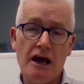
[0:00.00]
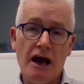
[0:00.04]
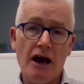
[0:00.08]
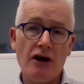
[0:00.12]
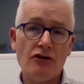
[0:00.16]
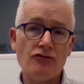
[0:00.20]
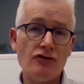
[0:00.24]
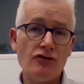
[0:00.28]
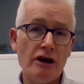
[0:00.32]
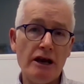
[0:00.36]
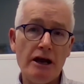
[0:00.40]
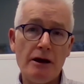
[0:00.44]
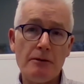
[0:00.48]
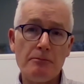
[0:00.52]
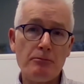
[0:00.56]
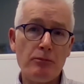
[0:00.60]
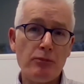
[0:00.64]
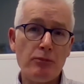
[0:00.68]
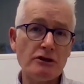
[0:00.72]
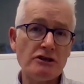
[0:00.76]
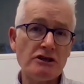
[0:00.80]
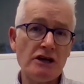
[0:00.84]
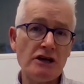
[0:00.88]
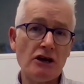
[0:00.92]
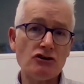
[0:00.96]
and really a
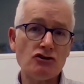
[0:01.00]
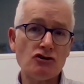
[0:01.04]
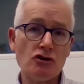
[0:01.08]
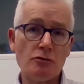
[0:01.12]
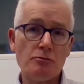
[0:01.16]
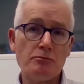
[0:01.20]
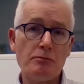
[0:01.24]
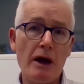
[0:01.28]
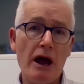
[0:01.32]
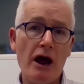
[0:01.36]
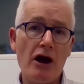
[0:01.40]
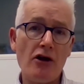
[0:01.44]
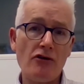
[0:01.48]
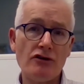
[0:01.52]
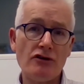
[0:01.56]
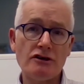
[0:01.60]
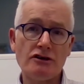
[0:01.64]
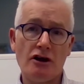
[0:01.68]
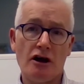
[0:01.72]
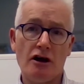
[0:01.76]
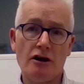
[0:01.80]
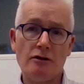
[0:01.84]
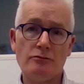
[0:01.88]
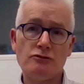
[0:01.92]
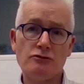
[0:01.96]
potential
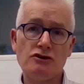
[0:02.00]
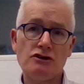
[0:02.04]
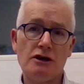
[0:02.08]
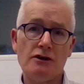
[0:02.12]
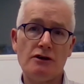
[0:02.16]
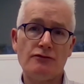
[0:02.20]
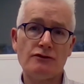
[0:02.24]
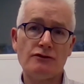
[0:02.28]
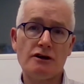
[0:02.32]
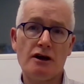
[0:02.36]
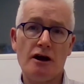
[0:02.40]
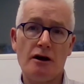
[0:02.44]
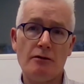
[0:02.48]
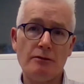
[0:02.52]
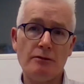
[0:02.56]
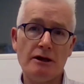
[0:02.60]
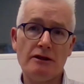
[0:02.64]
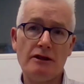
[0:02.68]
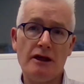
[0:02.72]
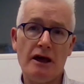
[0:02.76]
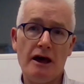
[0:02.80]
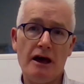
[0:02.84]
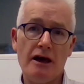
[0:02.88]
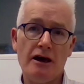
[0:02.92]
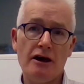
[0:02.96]
paradigm shift
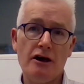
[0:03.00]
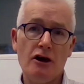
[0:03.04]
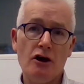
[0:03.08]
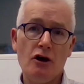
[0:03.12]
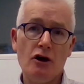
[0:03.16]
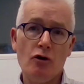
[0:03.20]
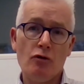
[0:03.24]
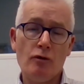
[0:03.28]
coming there,